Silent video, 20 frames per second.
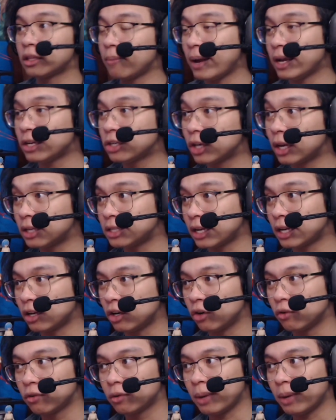mansion got taken
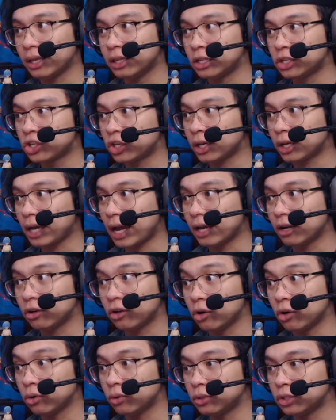over by this chick. I don't
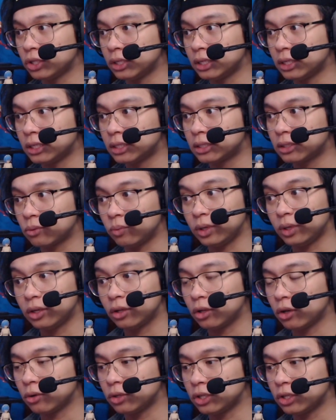know who she is. We don't
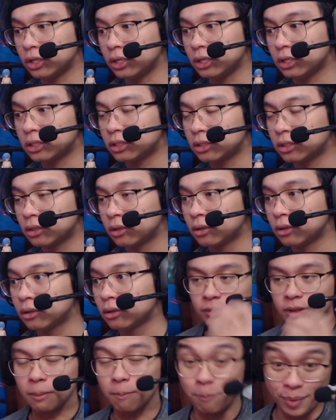know who she is.
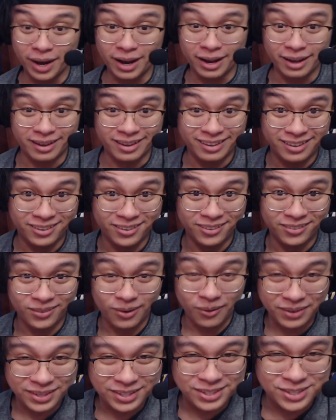But
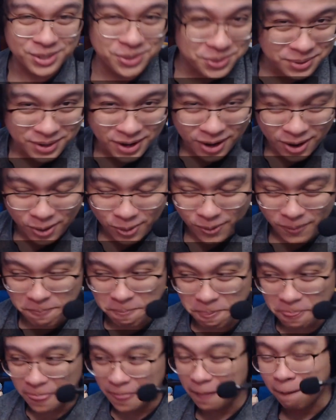what we do know
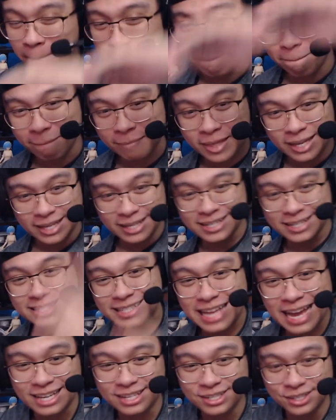is
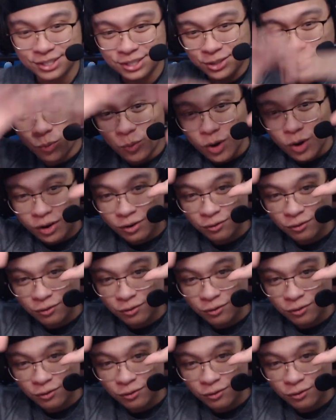that she is one